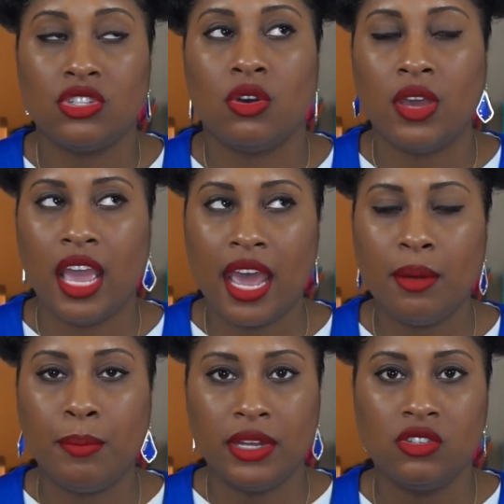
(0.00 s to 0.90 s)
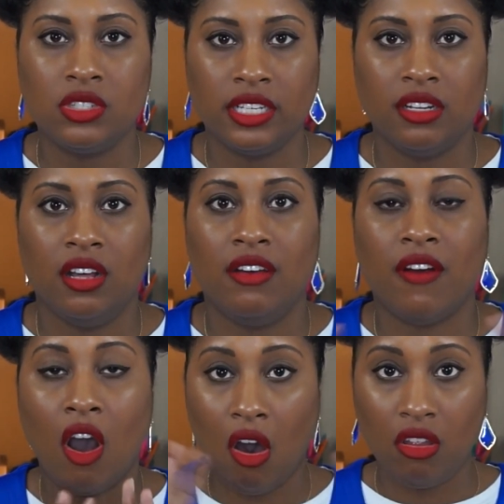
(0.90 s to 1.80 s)
So he had a bundle deal of
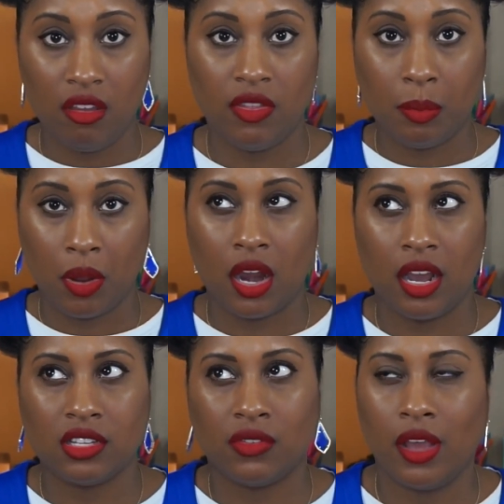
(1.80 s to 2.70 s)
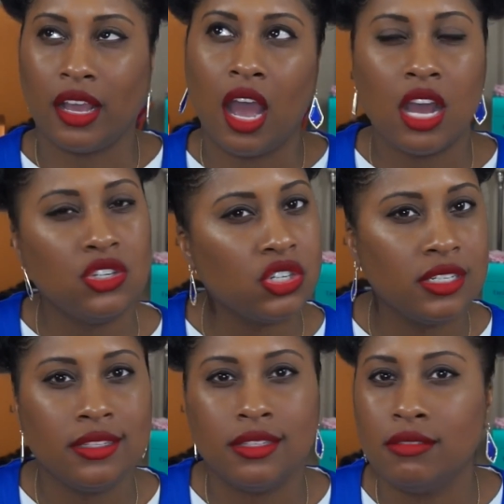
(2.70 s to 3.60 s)
all of the products for like
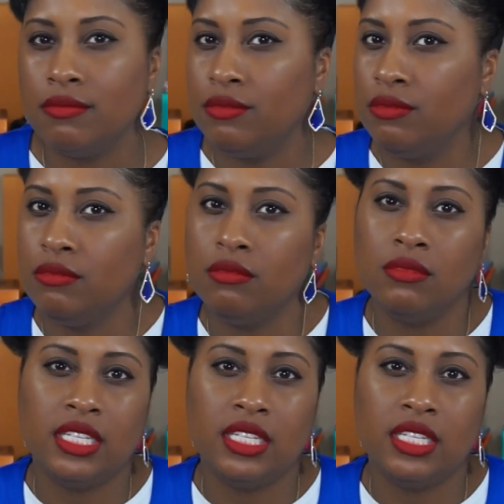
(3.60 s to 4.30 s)
$110,